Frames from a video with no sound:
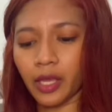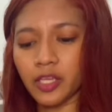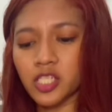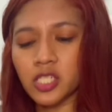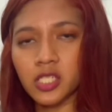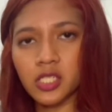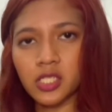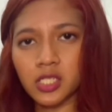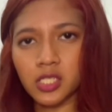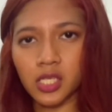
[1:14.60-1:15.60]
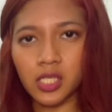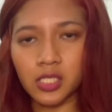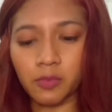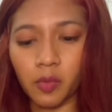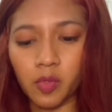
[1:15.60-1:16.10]
cash and
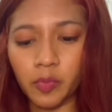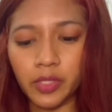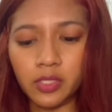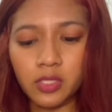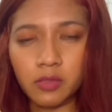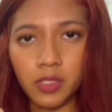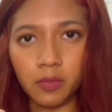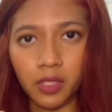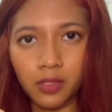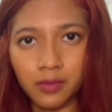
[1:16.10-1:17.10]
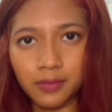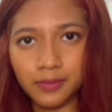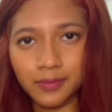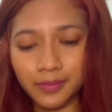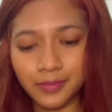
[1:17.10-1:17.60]
probably pin macam ni.
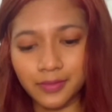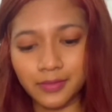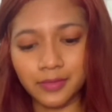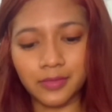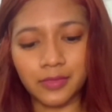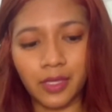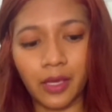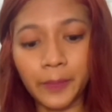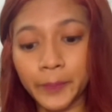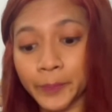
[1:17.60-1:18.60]
Okay.